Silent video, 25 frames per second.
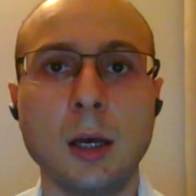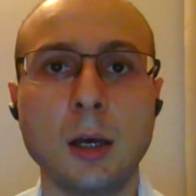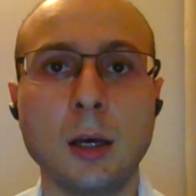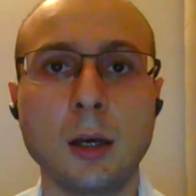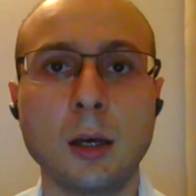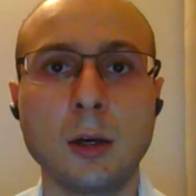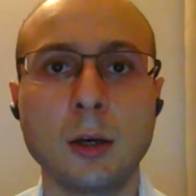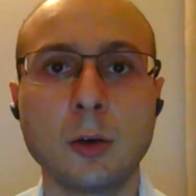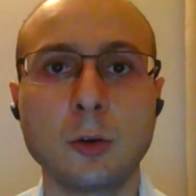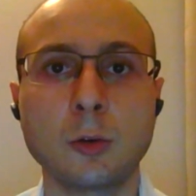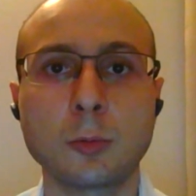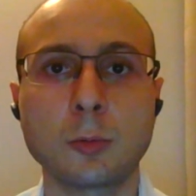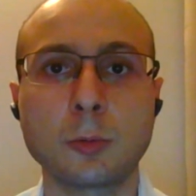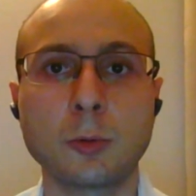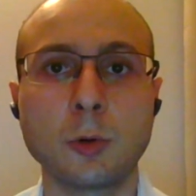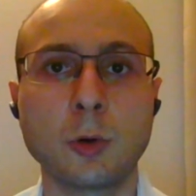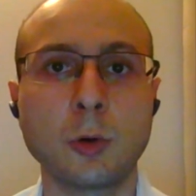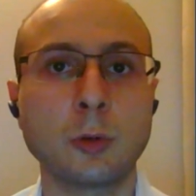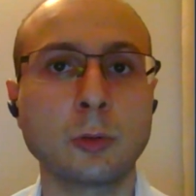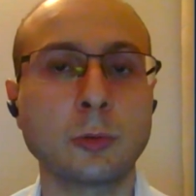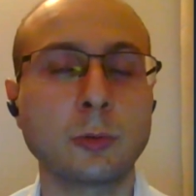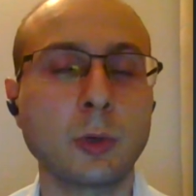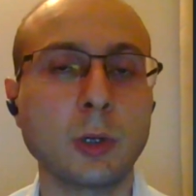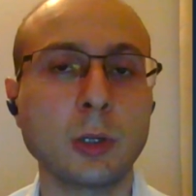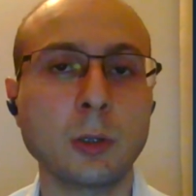Uh, or,
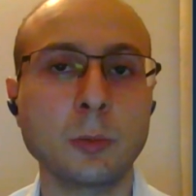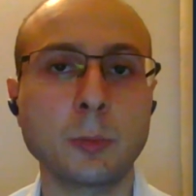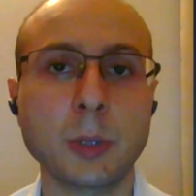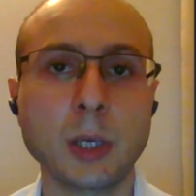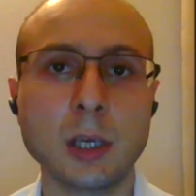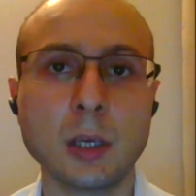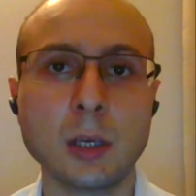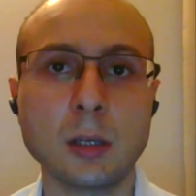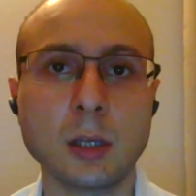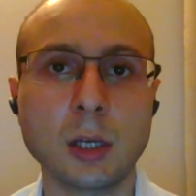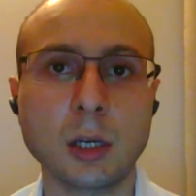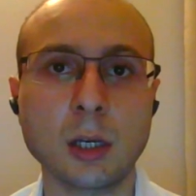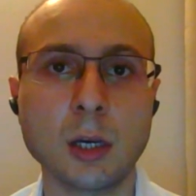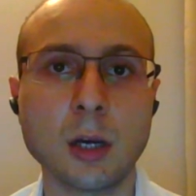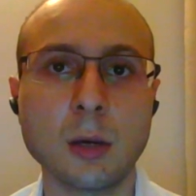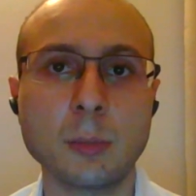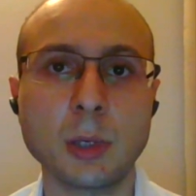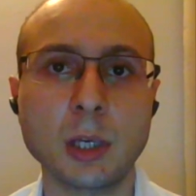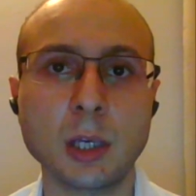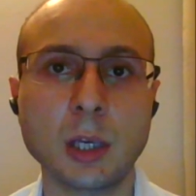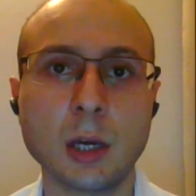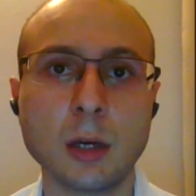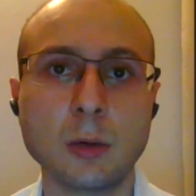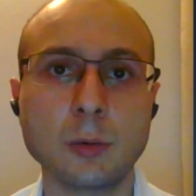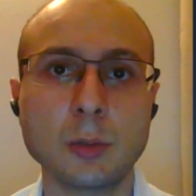or, will be in the
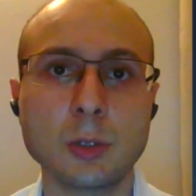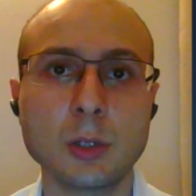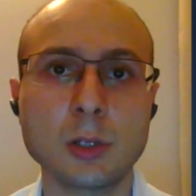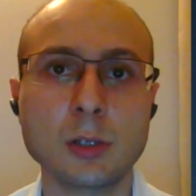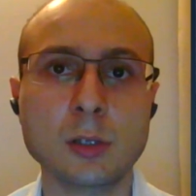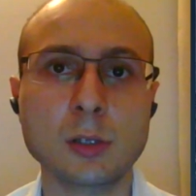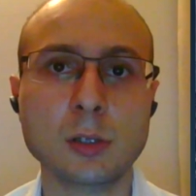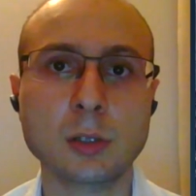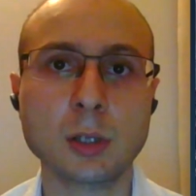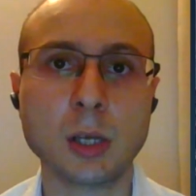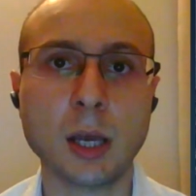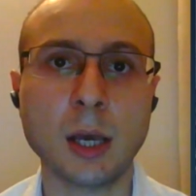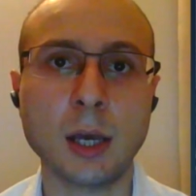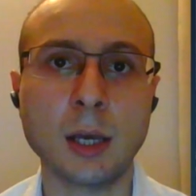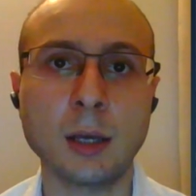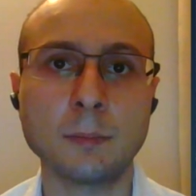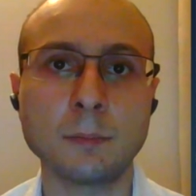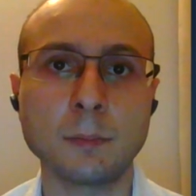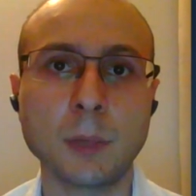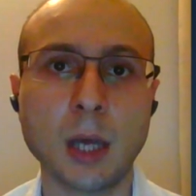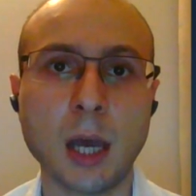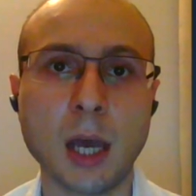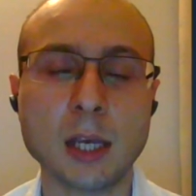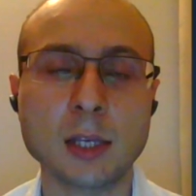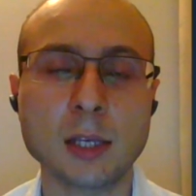coming hours um,